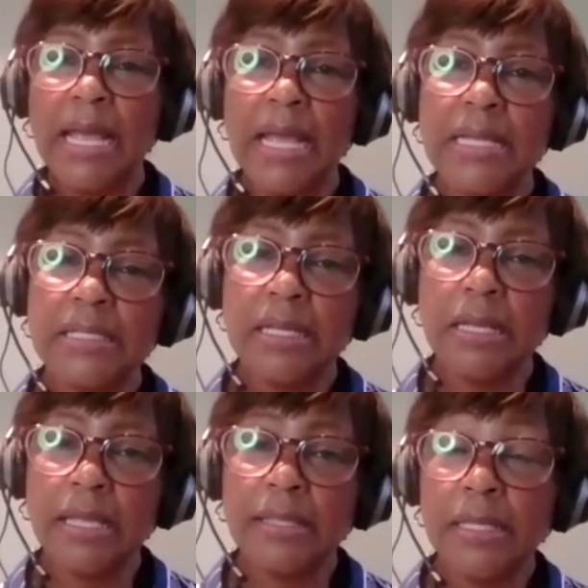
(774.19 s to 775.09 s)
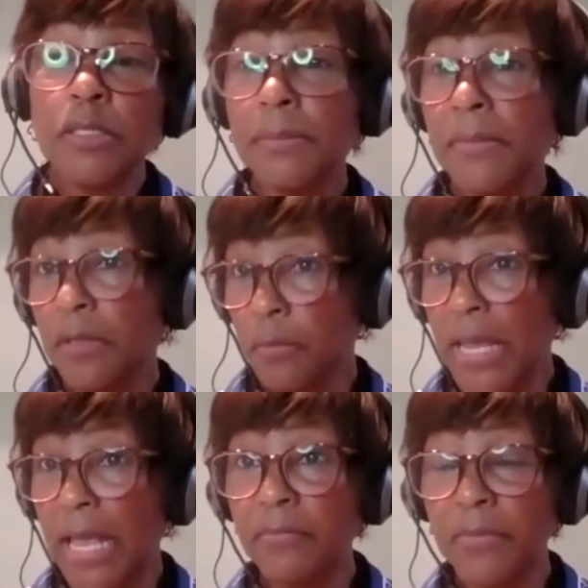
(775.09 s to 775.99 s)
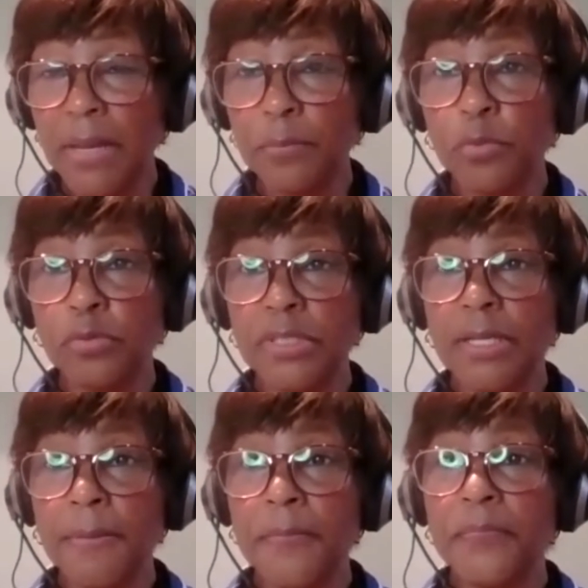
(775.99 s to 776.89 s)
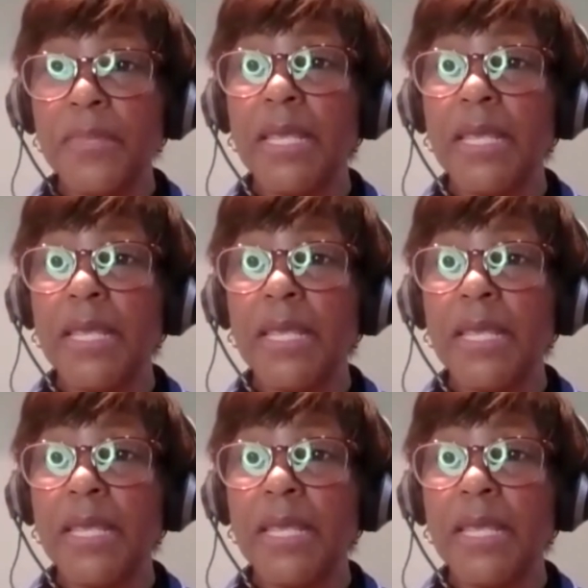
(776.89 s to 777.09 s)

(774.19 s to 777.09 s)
And I think something that we haven't yet brought up,